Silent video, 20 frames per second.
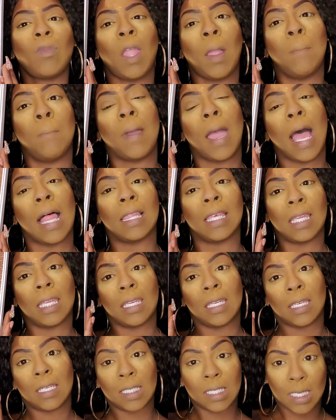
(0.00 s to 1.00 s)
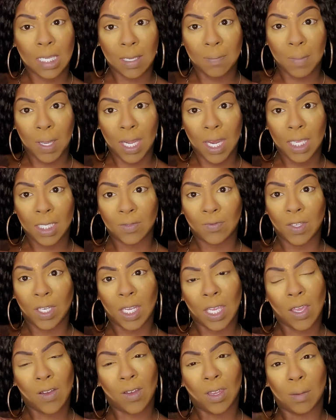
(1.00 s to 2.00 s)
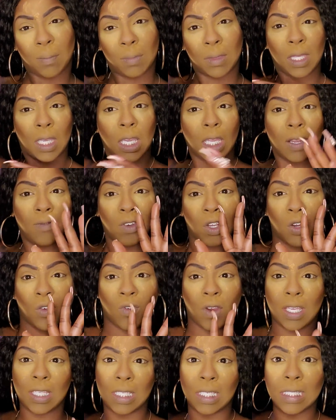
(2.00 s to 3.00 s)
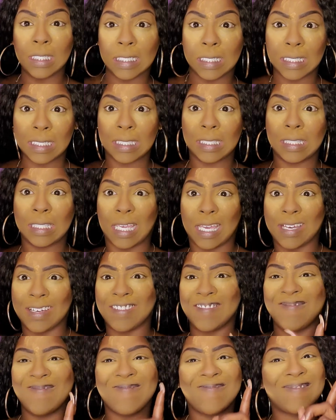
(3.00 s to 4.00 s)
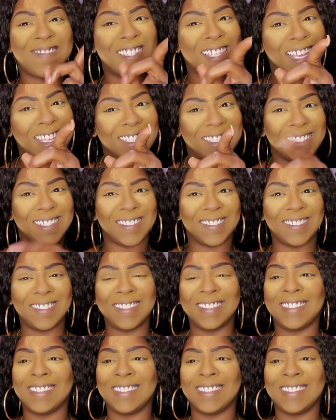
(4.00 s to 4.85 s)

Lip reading: palette in my next video. And I'm thinking of a crazy look. So stay tuned.